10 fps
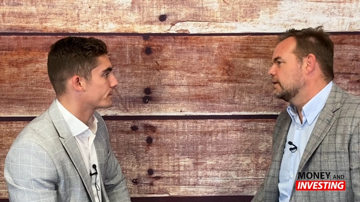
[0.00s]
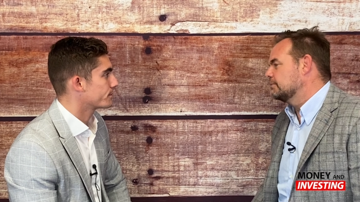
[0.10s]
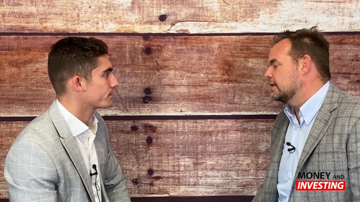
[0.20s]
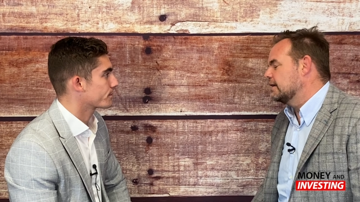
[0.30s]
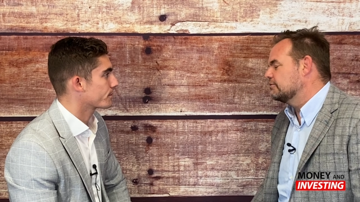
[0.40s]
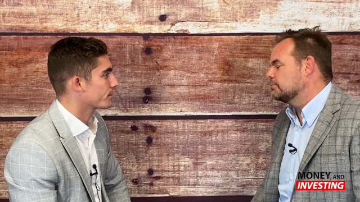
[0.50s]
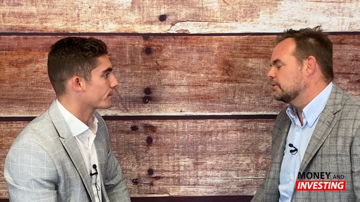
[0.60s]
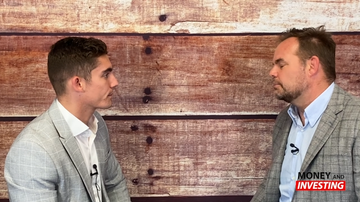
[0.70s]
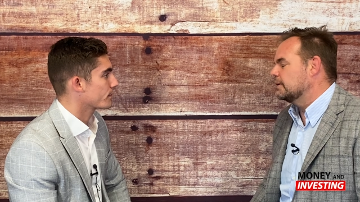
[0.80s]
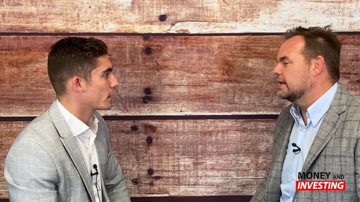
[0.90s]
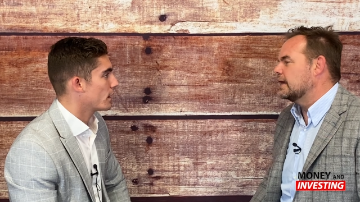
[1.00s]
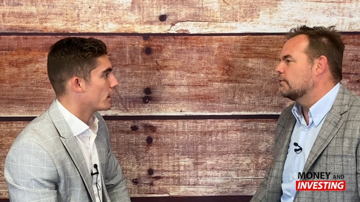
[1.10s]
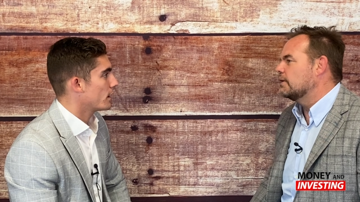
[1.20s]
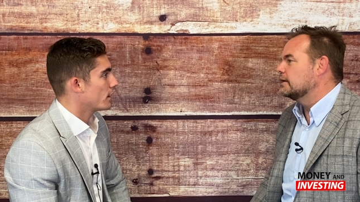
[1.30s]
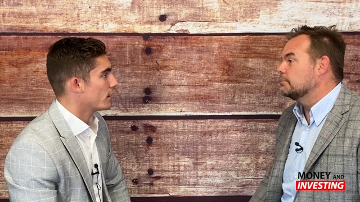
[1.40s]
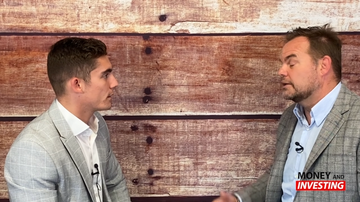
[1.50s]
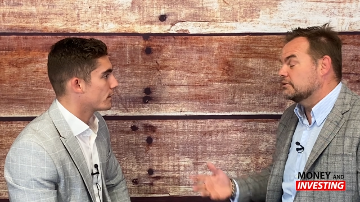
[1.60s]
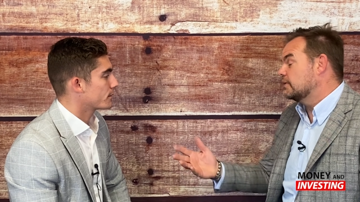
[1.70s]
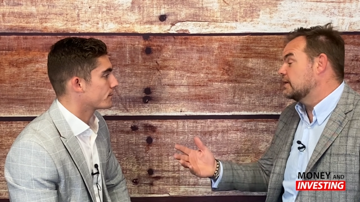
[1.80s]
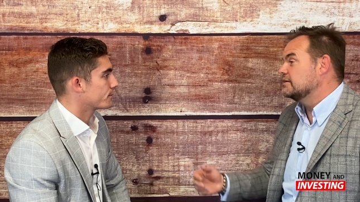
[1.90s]
Speaker 1: You have to build a plan out around it, but it's
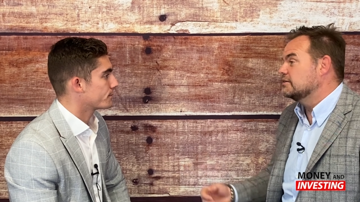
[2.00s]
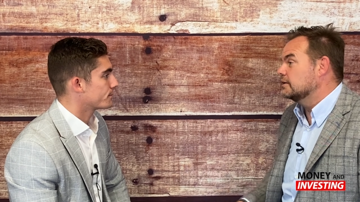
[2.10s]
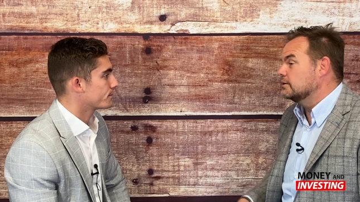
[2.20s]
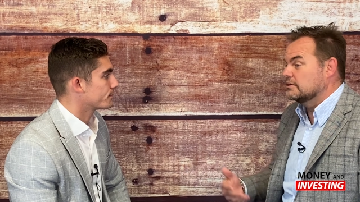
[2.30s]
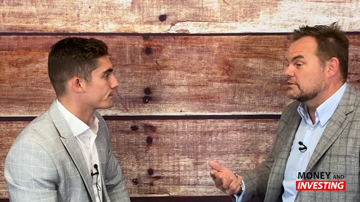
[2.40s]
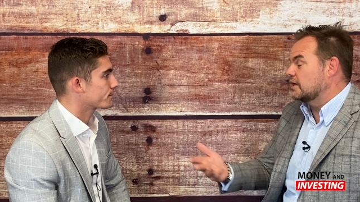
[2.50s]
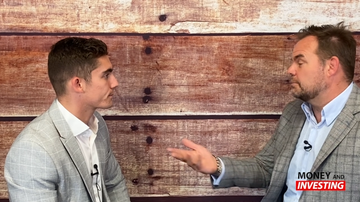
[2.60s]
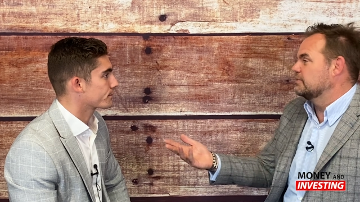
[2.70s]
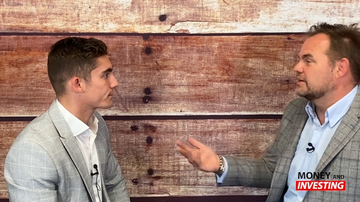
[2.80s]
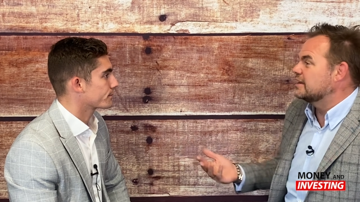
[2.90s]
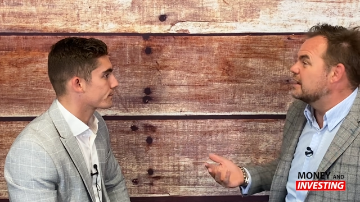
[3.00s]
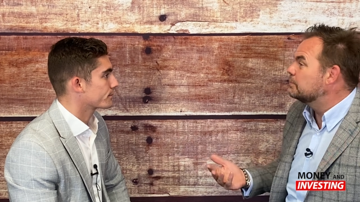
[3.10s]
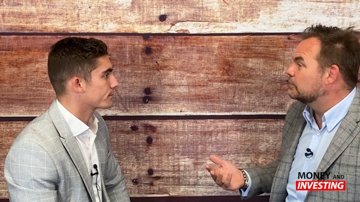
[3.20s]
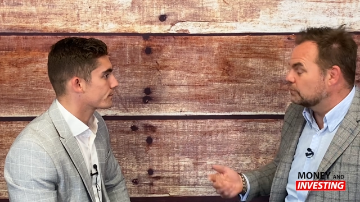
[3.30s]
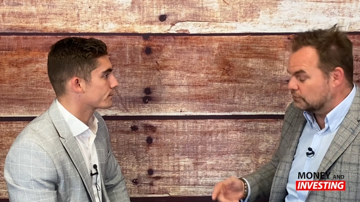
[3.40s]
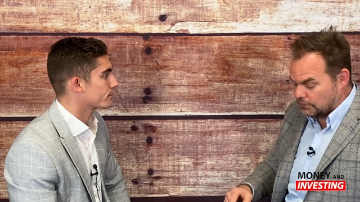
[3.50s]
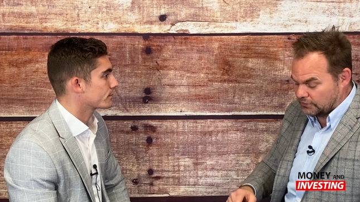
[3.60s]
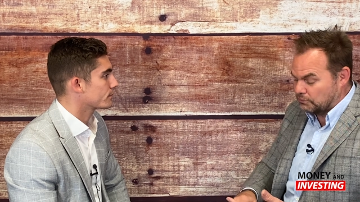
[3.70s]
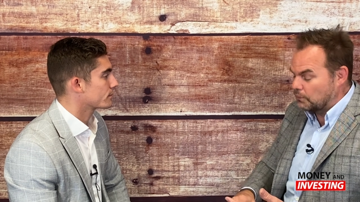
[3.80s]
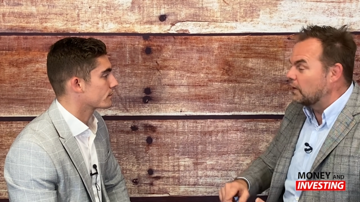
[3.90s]
very easy to do. There's a couple of examples. We talked
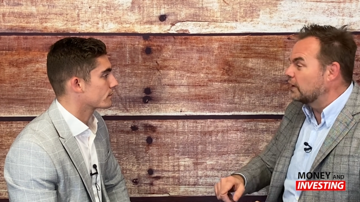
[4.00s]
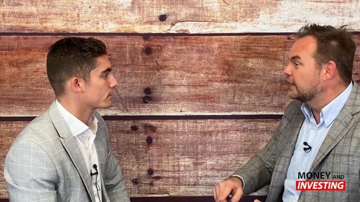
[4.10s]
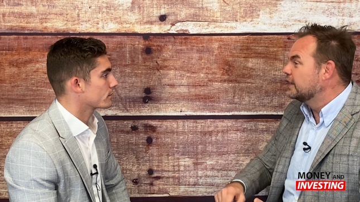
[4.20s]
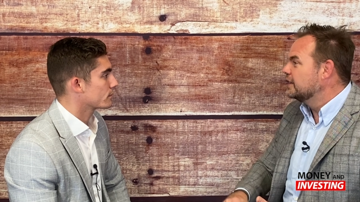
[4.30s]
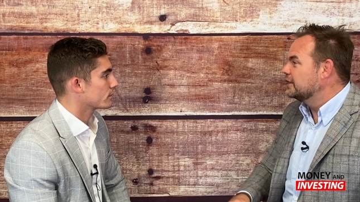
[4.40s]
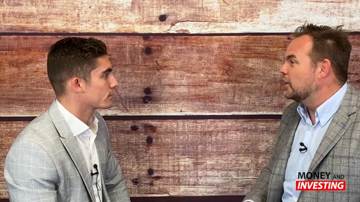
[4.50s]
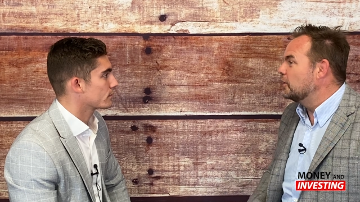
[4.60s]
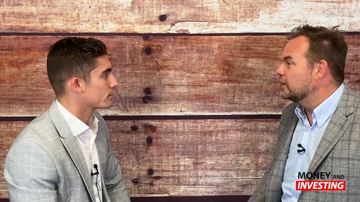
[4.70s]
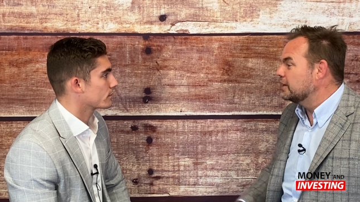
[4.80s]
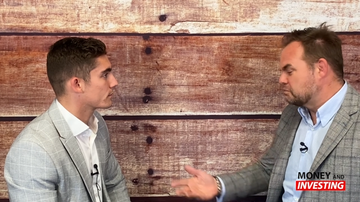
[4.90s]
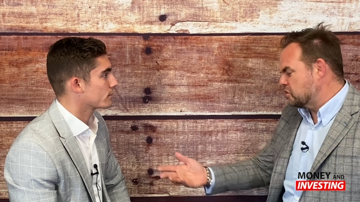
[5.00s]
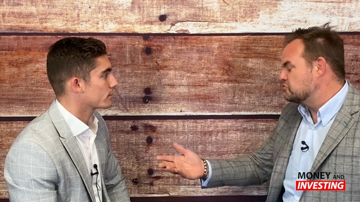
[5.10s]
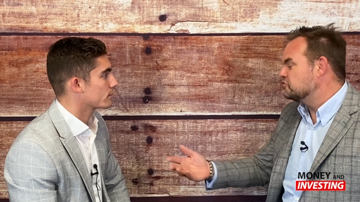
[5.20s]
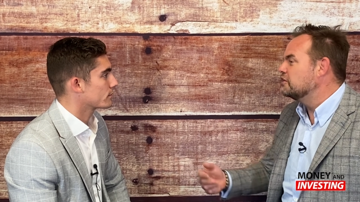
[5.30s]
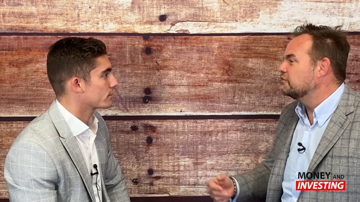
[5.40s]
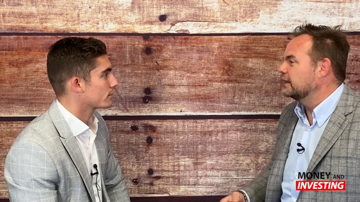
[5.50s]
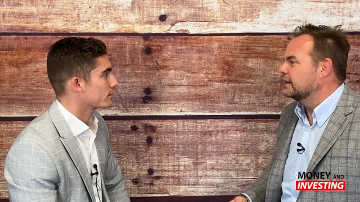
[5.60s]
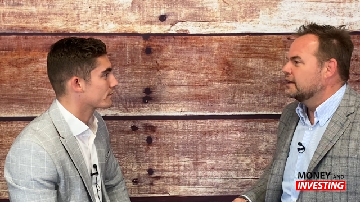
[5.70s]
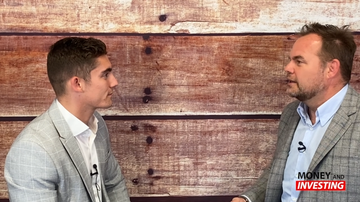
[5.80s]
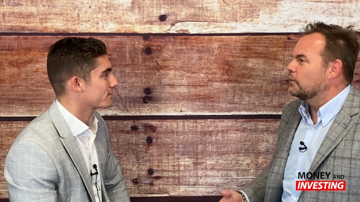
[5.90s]
of wine, yoga, surfing,
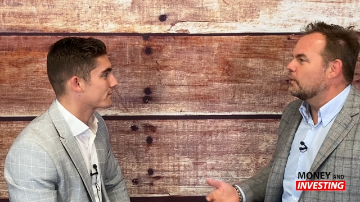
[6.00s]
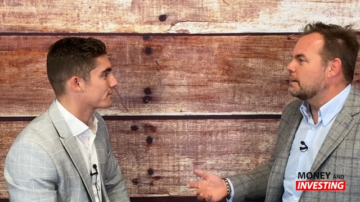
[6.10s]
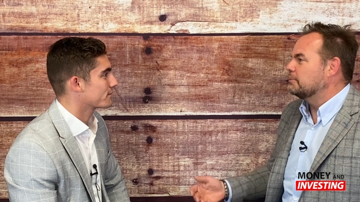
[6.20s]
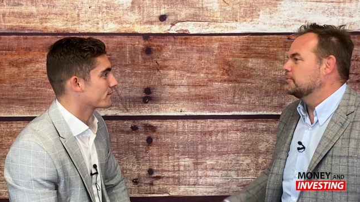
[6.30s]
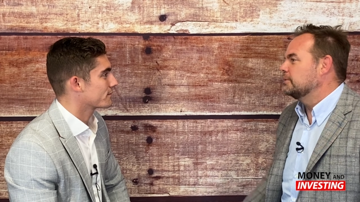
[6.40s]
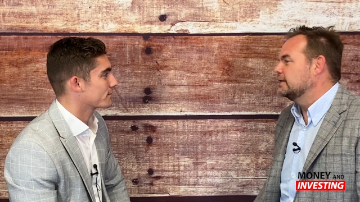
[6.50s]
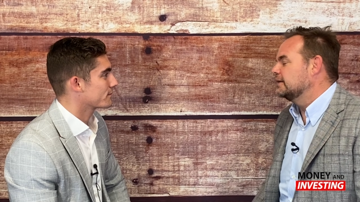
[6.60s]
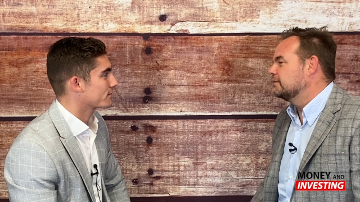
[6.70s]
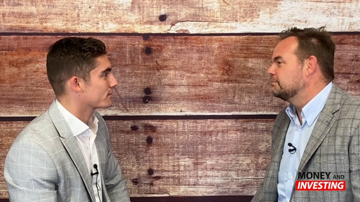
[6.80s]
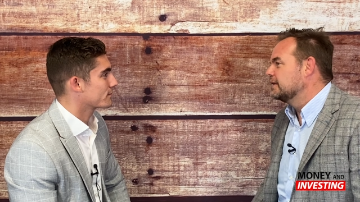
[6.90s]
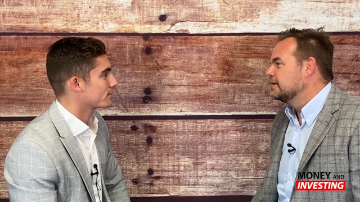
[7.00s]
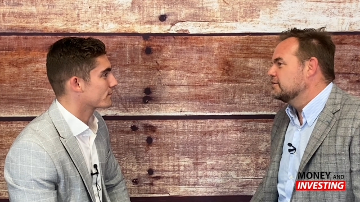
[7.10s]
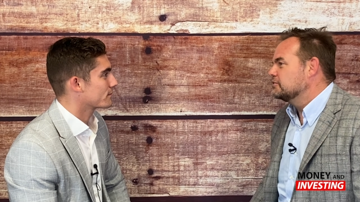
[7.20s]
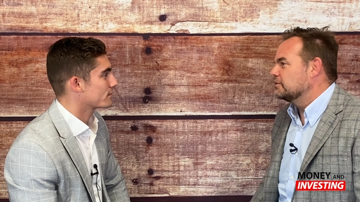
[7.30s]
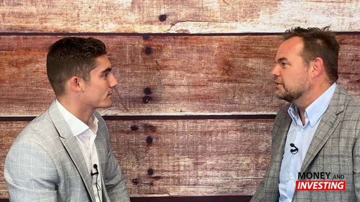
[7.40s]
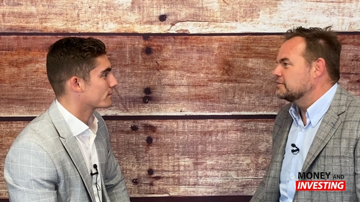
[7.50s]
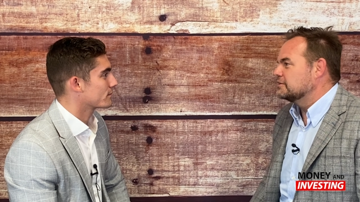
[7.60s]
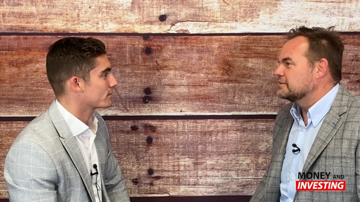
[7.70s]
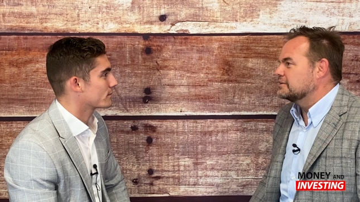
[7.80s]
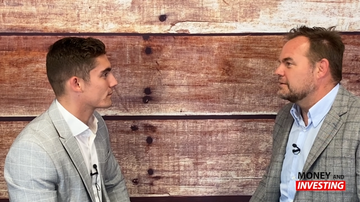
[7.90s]
all happen to be sort of things
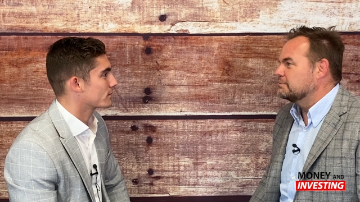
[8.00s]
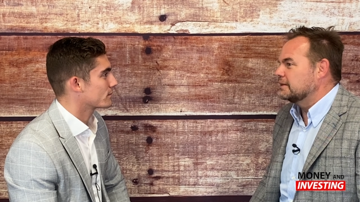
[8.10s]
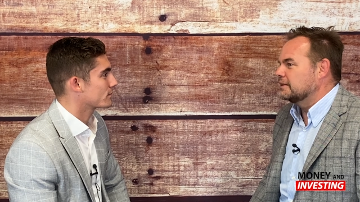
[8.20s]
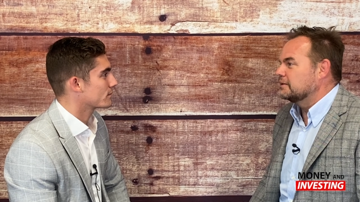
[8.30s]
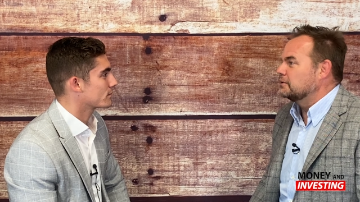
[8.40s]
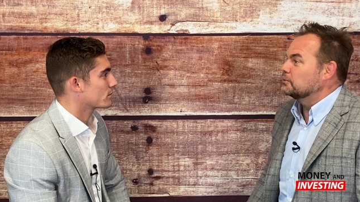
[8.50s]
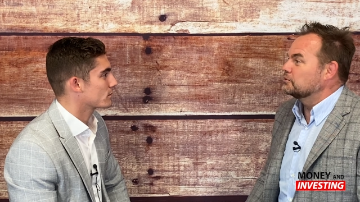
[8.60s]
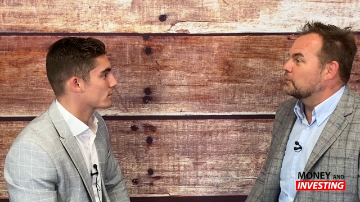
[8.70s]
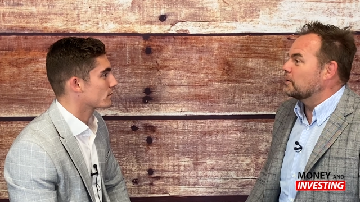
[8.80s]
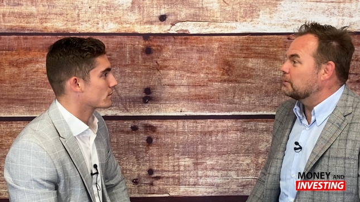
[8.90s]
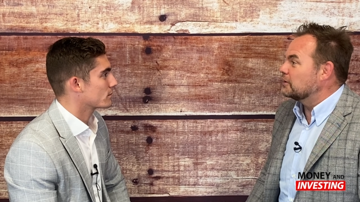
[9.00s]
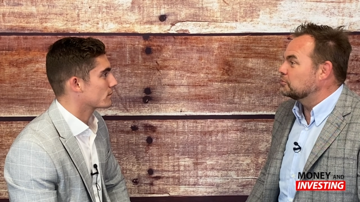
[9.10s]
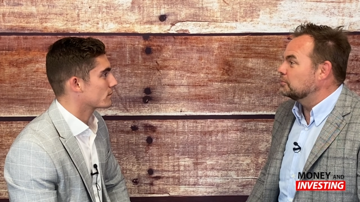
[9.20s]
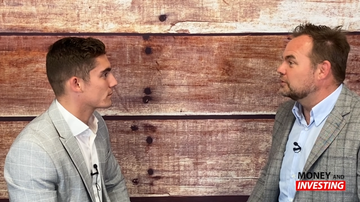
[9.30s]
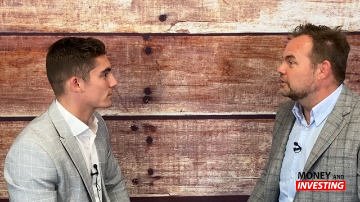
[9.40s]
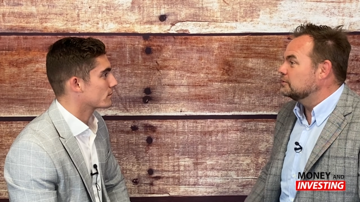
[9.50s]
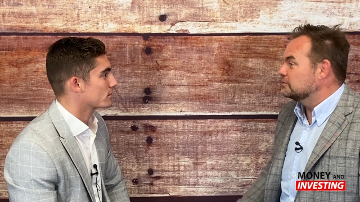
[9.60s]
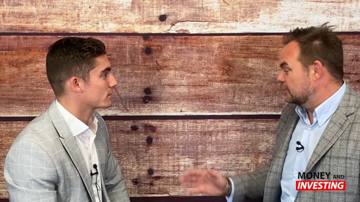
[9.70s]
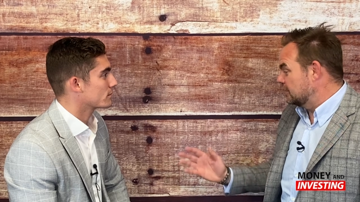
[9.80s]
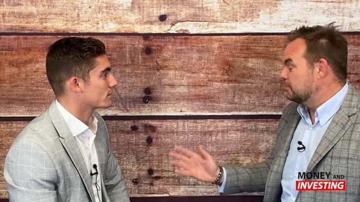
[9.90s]
that are also quite pleasurable to do.
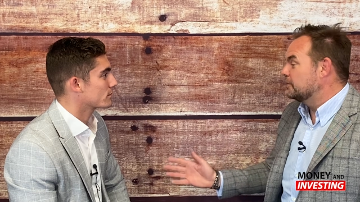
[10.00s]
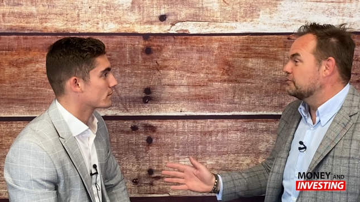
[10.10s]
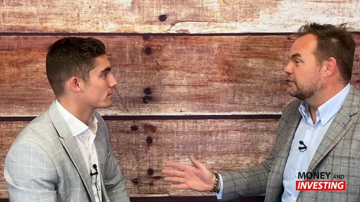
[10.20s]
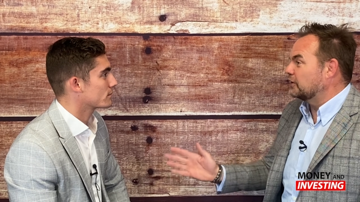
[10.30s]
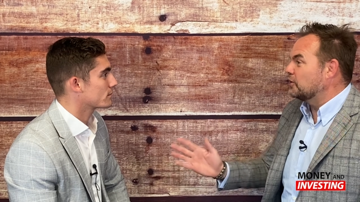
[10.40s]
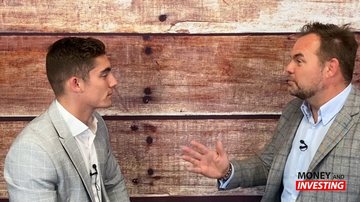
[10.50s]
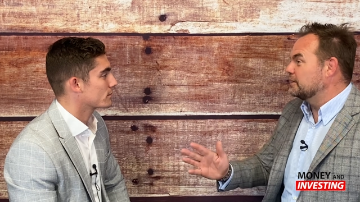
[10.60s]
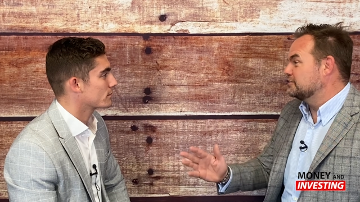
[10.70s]
So they're perfect hobbies